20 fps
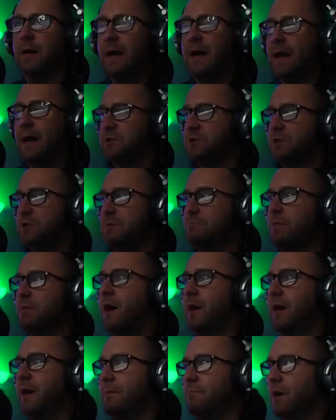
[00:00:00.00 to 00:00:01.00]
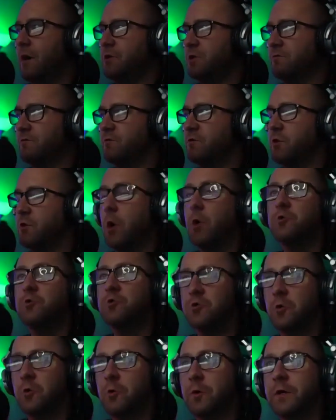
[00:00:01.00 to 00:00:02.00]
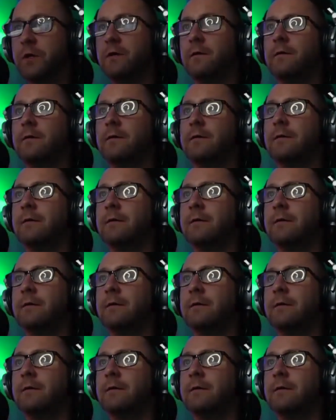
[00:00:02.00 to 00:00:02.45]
I actually bought a bunch of Dogecoin